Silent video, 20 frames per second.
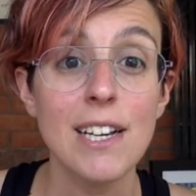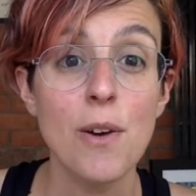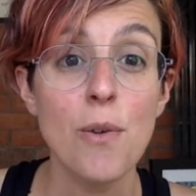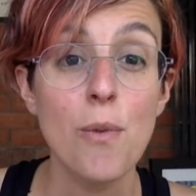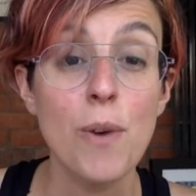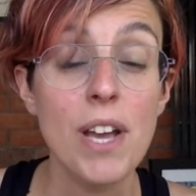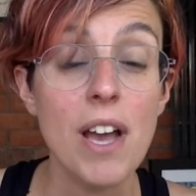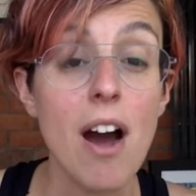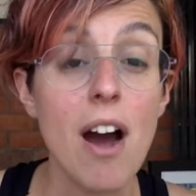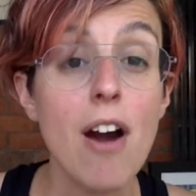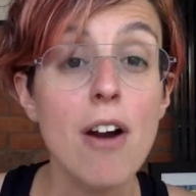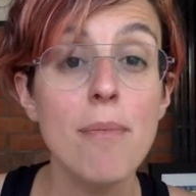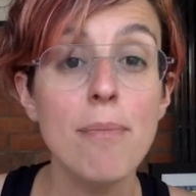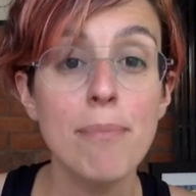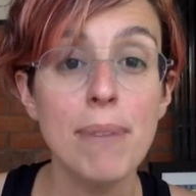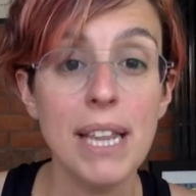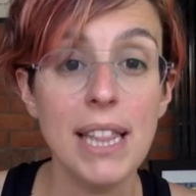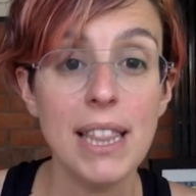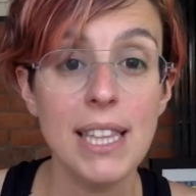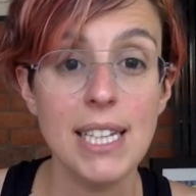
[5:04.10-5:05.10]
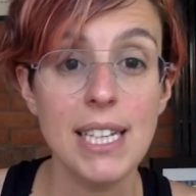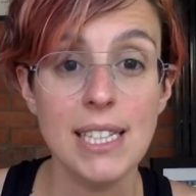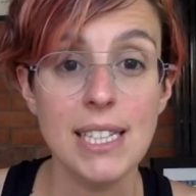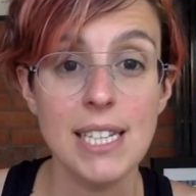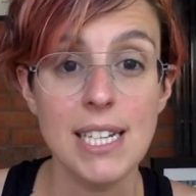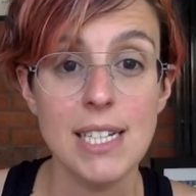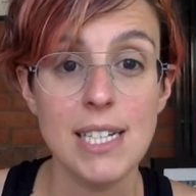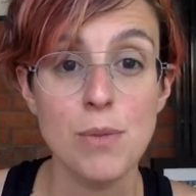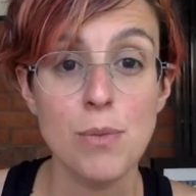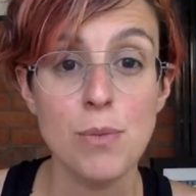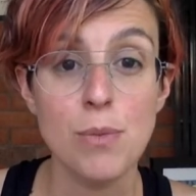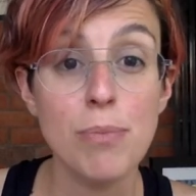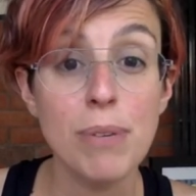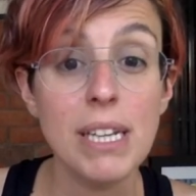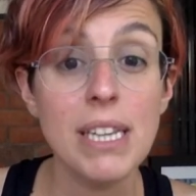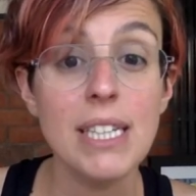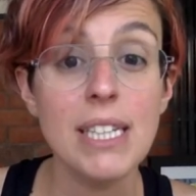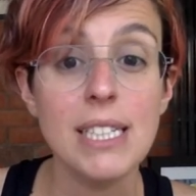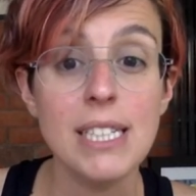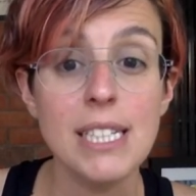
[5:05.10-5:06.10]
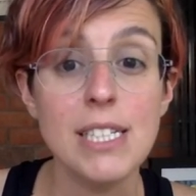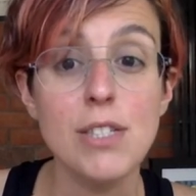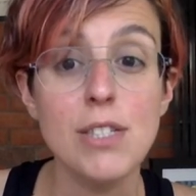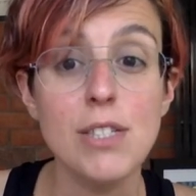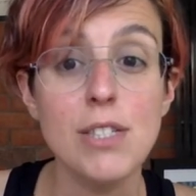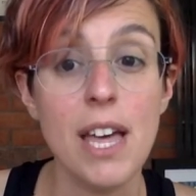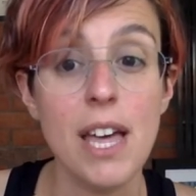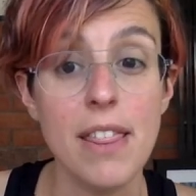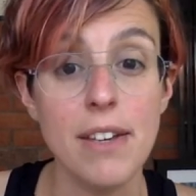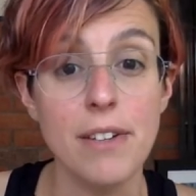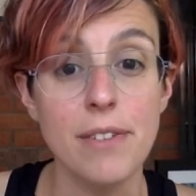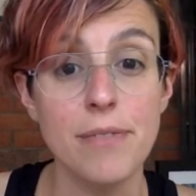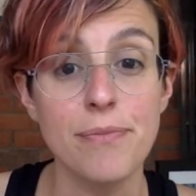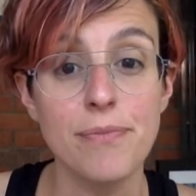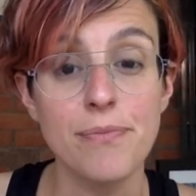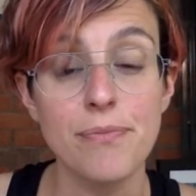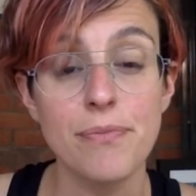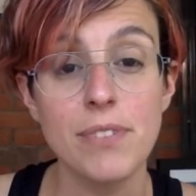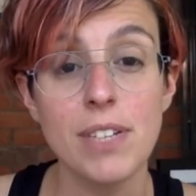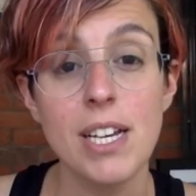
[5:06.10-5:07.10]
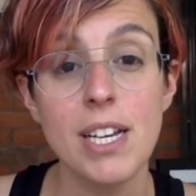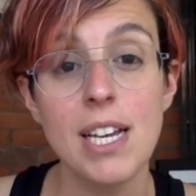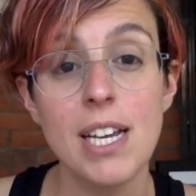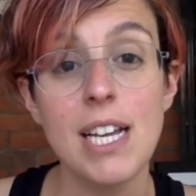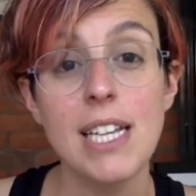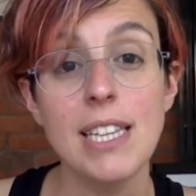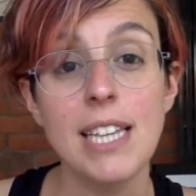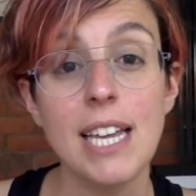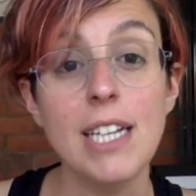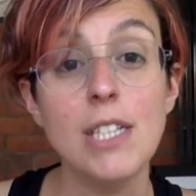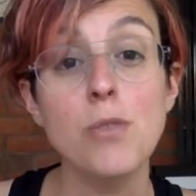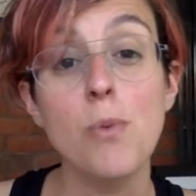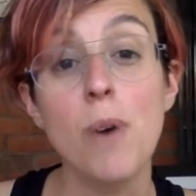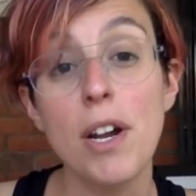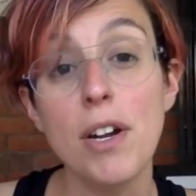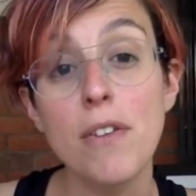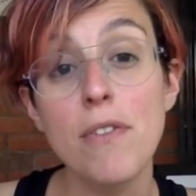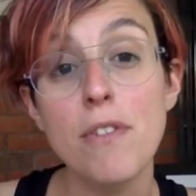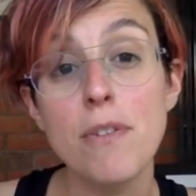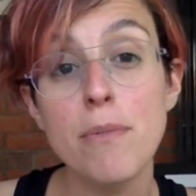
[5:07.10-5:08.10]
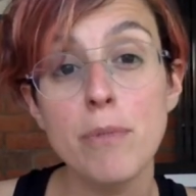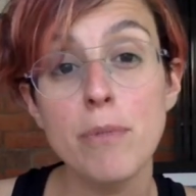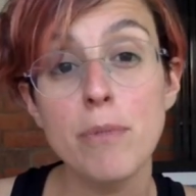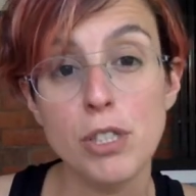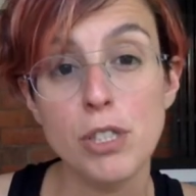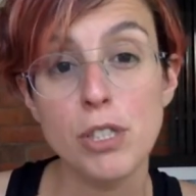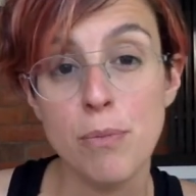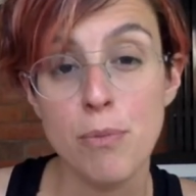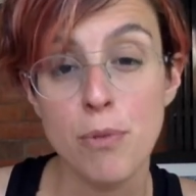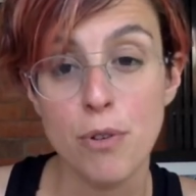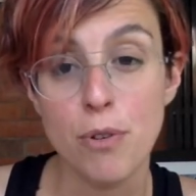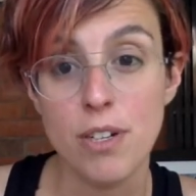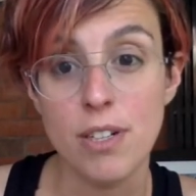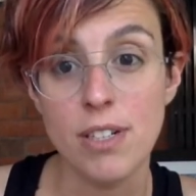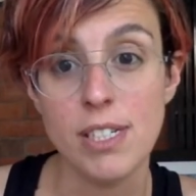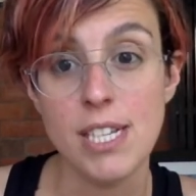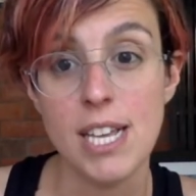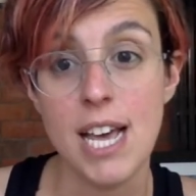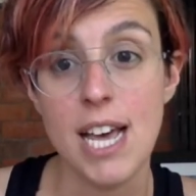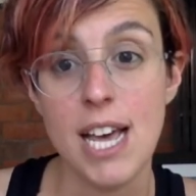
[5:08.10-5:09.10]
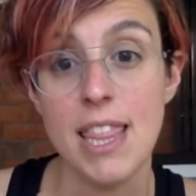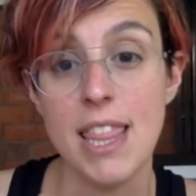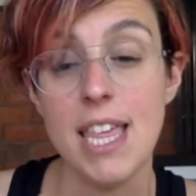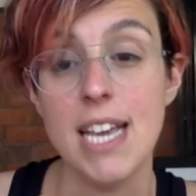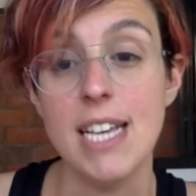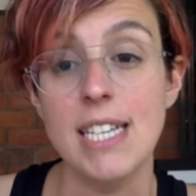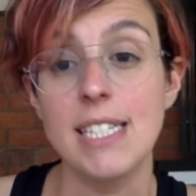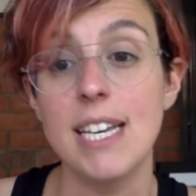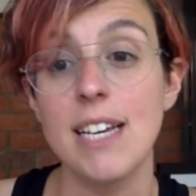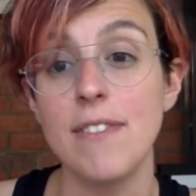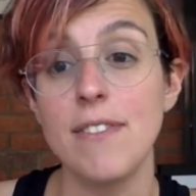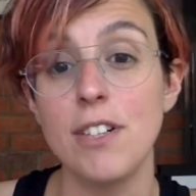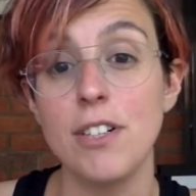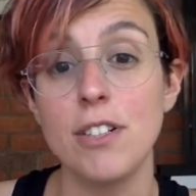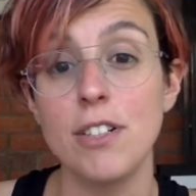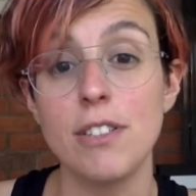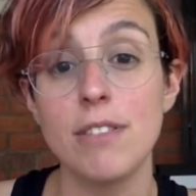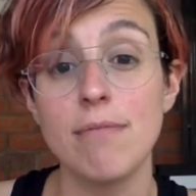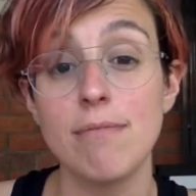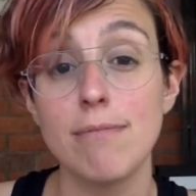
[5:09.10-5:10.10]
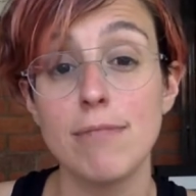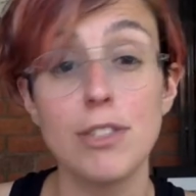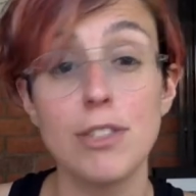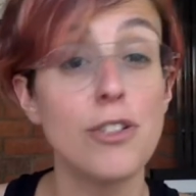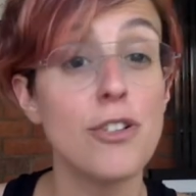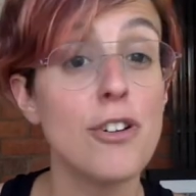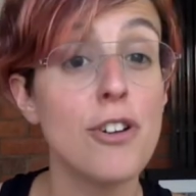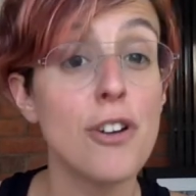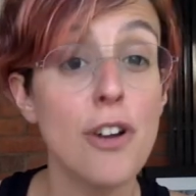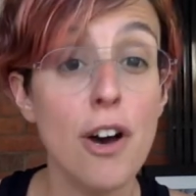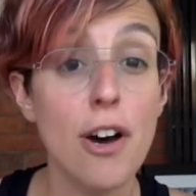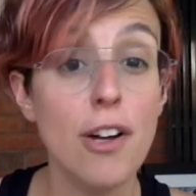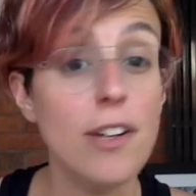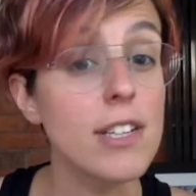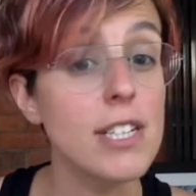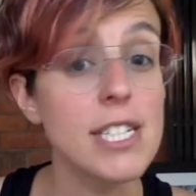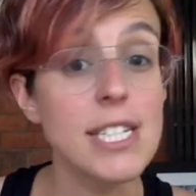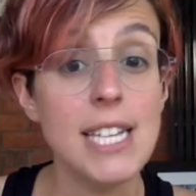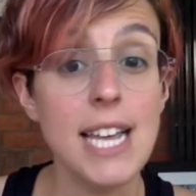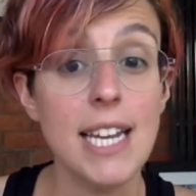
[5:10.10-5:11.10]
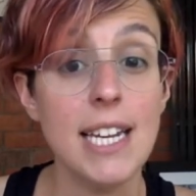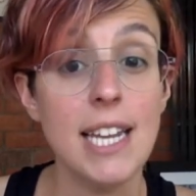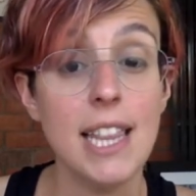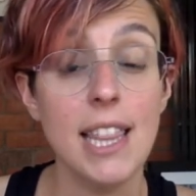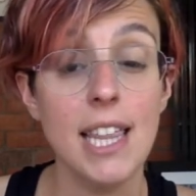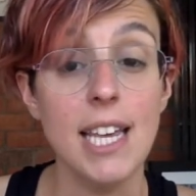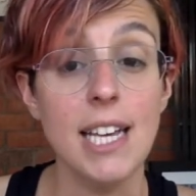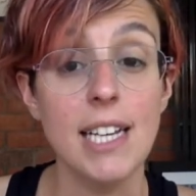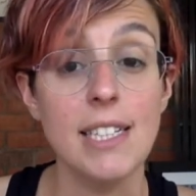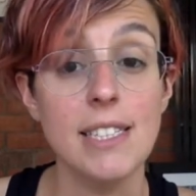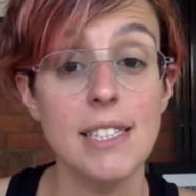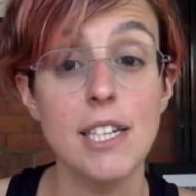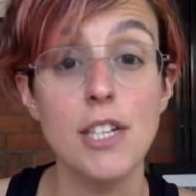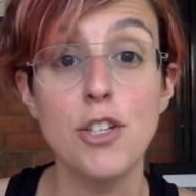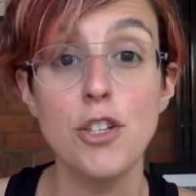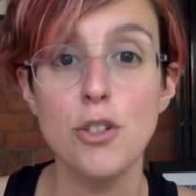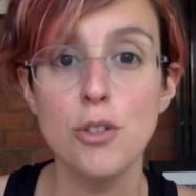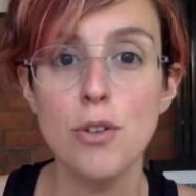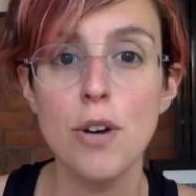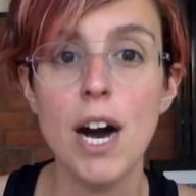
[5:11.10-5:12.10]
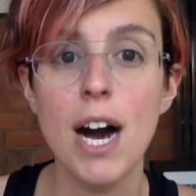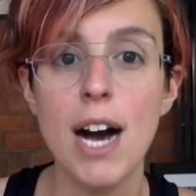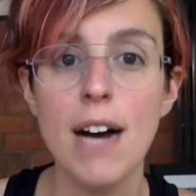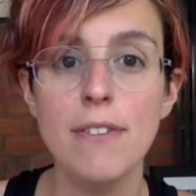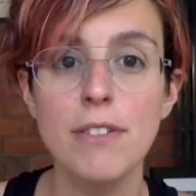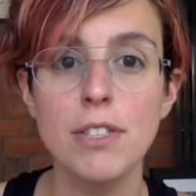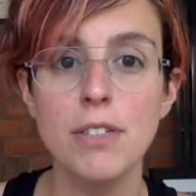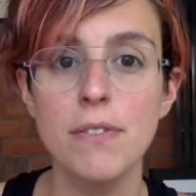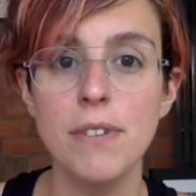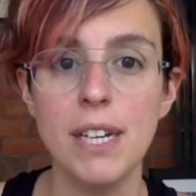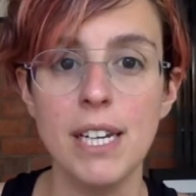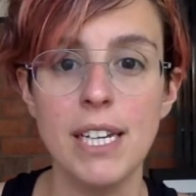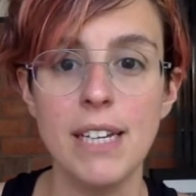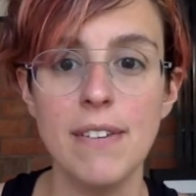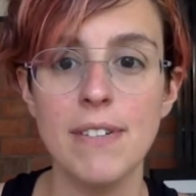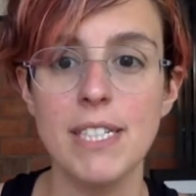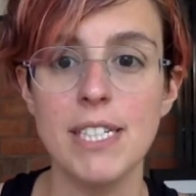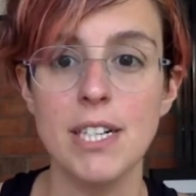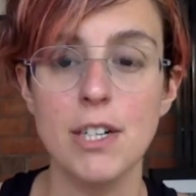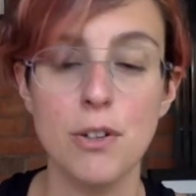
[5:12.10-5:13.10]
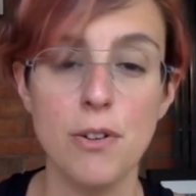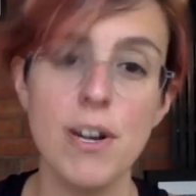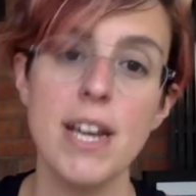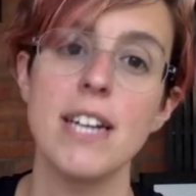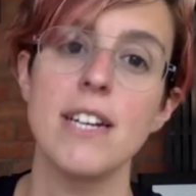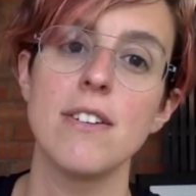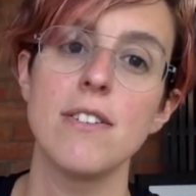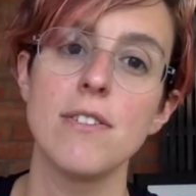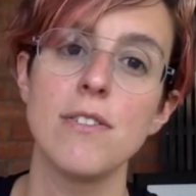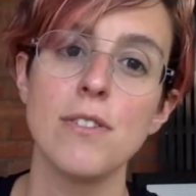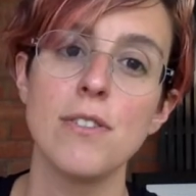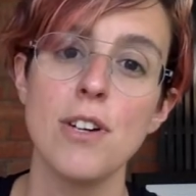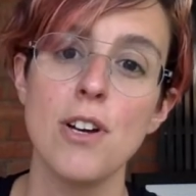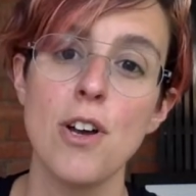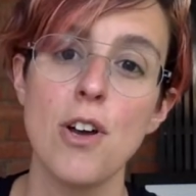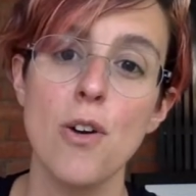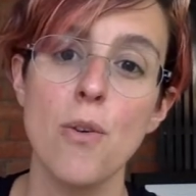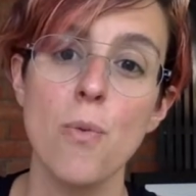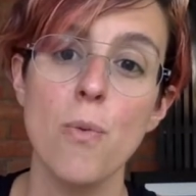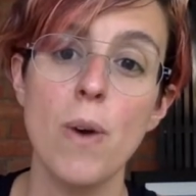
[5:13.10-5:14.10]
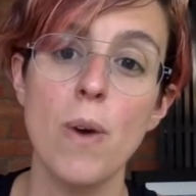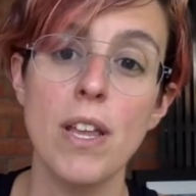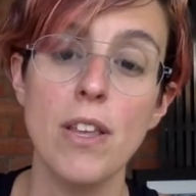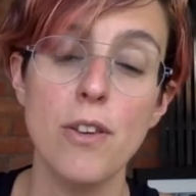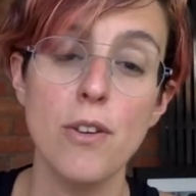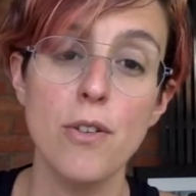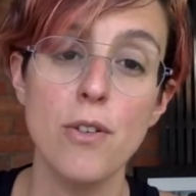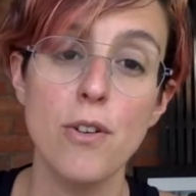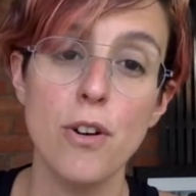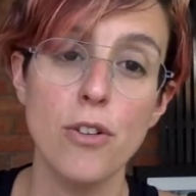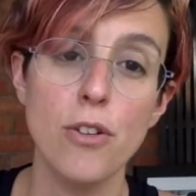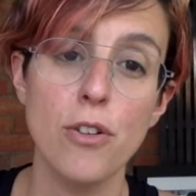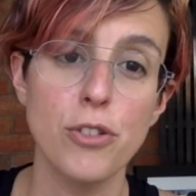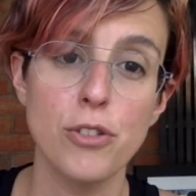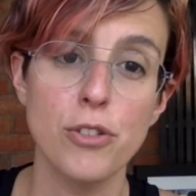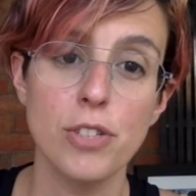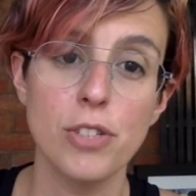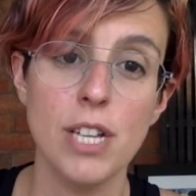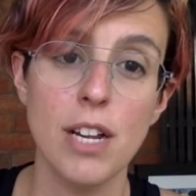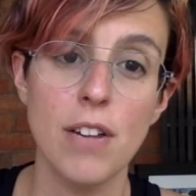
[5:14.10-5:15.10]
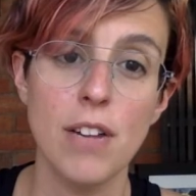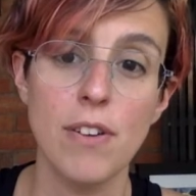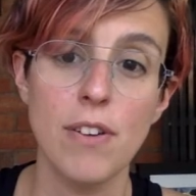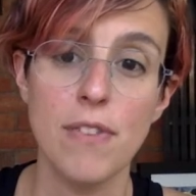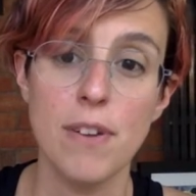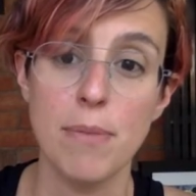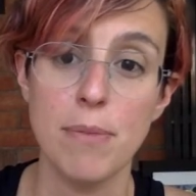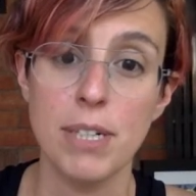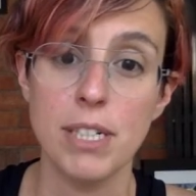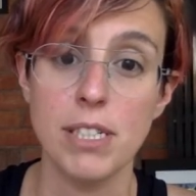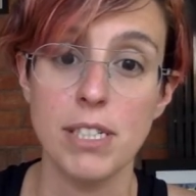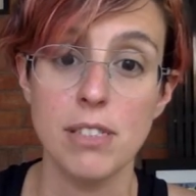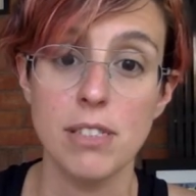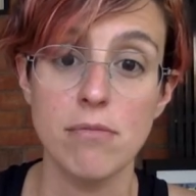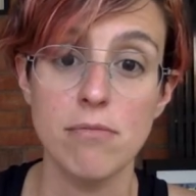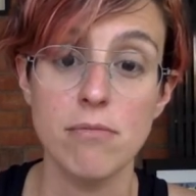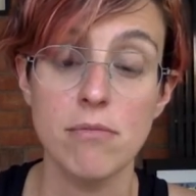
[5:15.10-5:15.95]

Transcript: We are building this, we're building this together. That is one of the most important things I've learned. They're not set things that you have to believe as a credo when you call yourself a feminist.